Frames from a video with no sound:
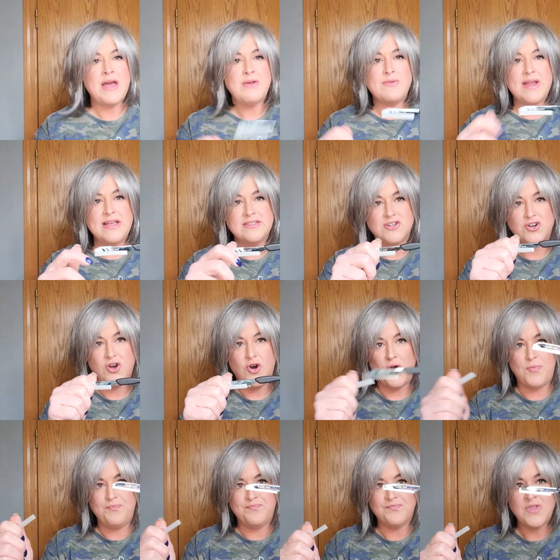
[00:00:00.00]
my razor
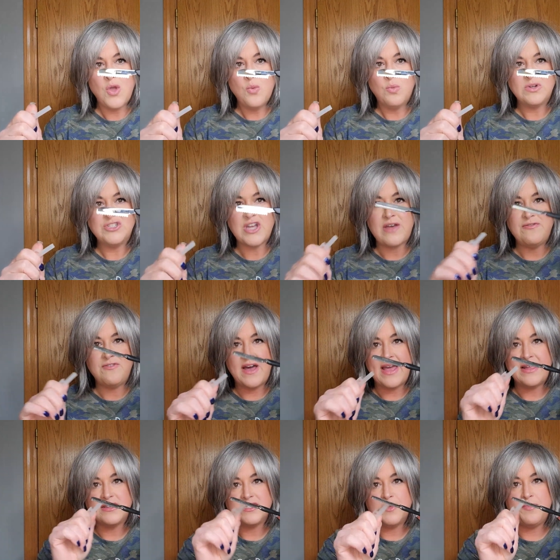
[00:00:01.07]
comb, which I
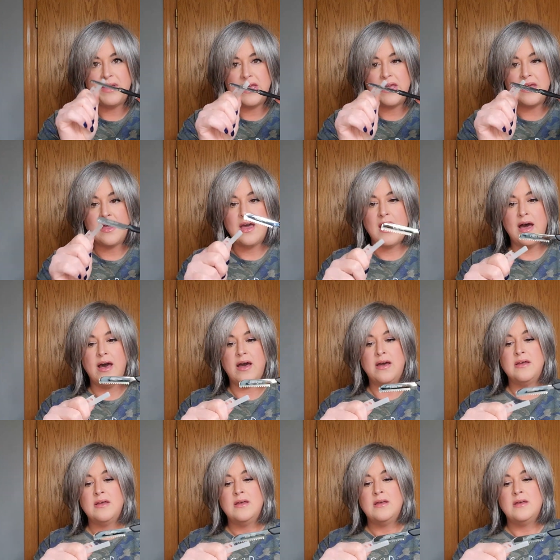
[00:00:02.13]
find to be,
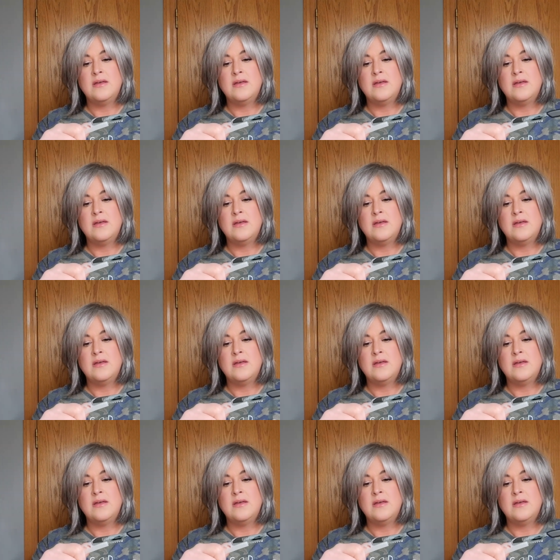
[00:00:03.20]
uh,